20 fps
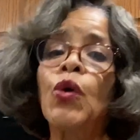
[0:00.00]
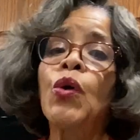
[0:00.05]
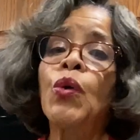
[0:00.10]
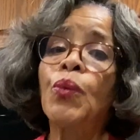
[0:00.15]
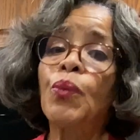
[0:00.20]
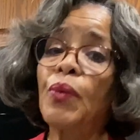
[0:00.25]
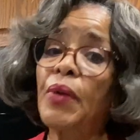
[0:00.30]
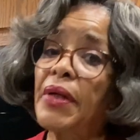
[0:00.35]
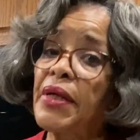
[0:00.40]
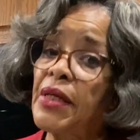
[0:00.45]

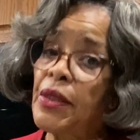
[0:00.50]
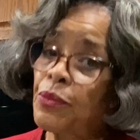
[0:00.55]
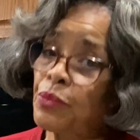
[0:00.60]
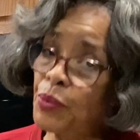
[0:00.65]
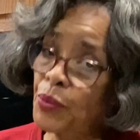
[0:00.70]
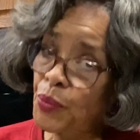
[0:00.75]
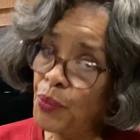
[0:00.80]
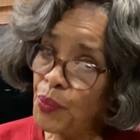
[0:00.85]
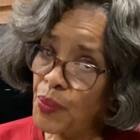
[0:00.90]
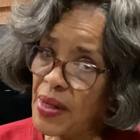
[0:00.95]
where it will
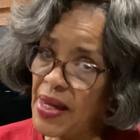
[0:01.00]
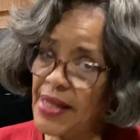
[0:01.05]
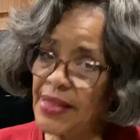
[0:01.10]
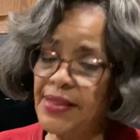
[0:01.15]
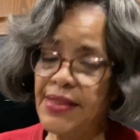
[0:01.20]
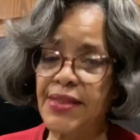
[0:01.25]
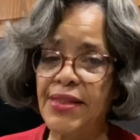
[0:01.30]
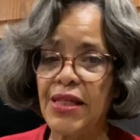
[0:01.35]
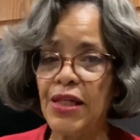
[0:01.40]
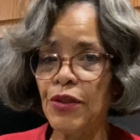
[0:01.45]

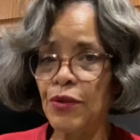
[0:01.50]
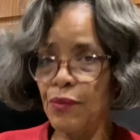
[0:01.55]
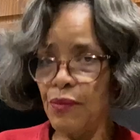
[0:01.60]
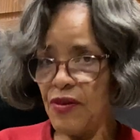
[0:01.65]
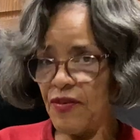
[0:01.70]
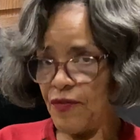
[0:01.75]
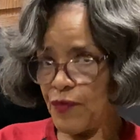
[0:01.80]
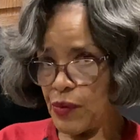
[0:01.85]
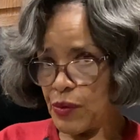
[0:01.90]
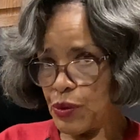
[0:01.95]
rest in the
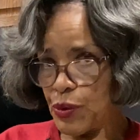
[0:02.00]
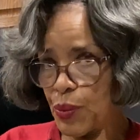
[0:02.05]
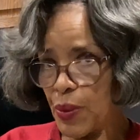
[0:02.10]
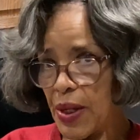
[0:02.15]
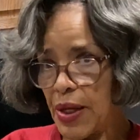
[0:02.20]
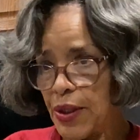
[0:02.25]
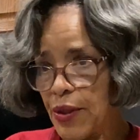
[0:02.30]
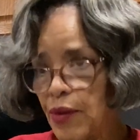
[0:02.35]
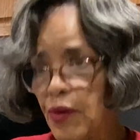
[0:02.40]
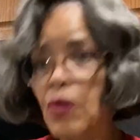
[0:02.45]

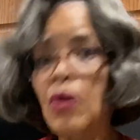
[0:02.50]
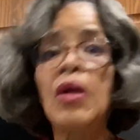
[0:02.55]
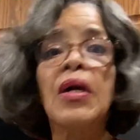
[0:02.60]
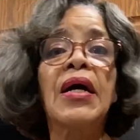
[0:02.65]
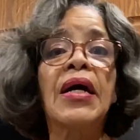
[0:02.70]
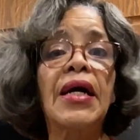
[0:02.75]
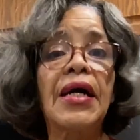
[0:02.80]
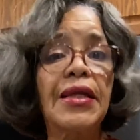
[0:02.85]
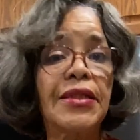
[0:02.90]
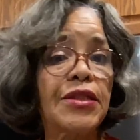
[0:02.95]
refrigerator
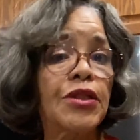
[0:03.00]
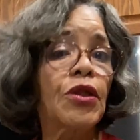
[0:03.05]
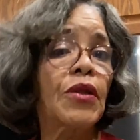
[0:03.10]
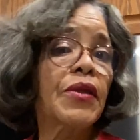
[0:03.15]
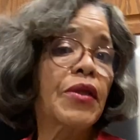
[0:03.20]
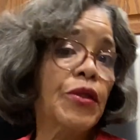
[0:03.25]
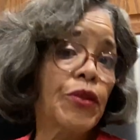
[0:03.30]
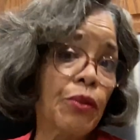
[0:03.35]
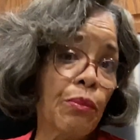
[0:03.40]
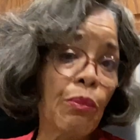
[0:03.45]
until in
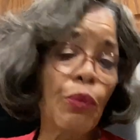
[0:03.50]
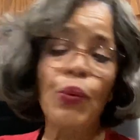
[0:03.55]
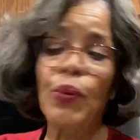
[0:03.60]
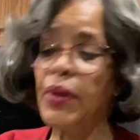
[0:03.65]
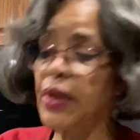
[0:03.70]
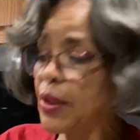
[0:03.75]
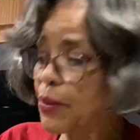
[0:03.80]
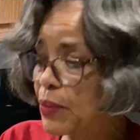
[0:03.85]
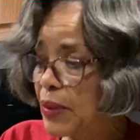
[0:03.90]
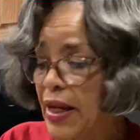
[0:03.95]
the morning
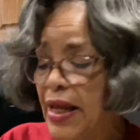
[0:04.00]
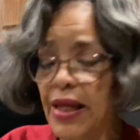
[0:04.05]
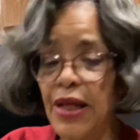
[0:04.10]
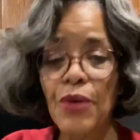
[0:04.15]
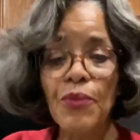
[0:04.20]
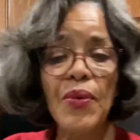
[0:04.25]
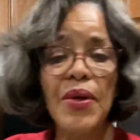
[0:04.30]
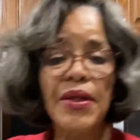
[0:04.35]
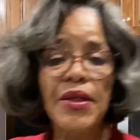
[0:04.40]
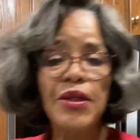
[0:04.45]
when I get
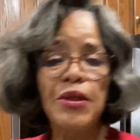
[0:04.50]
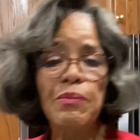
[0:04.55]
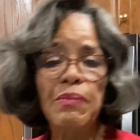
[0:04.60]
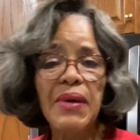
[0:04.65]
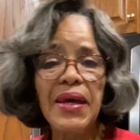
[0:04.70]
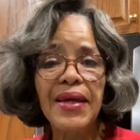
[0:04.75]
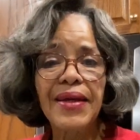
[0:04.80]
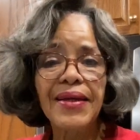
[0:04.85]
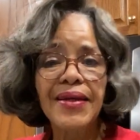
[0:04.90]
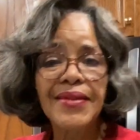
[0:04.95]
ready to
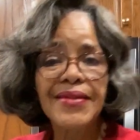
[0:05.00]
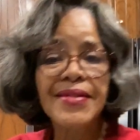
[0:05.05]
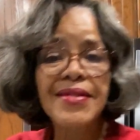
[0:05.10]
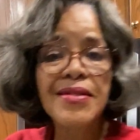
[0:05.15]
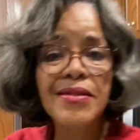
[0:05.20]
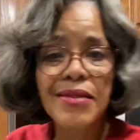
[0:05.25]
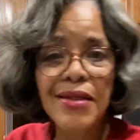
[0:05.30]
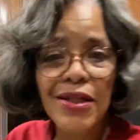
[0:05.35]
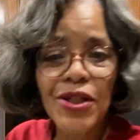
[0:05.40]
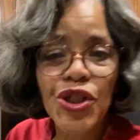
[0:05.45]
bake it. See
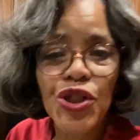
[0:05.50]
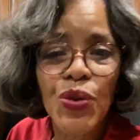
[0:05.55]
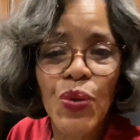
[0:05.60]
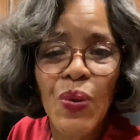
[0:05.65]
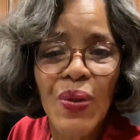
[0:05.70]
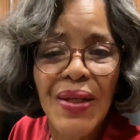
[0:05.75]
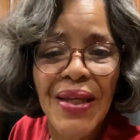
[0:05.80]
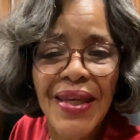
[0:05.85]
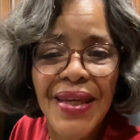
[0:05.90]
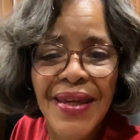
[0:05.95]
you
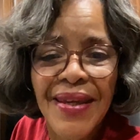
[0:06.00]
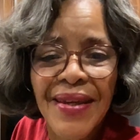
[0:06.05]
shortly.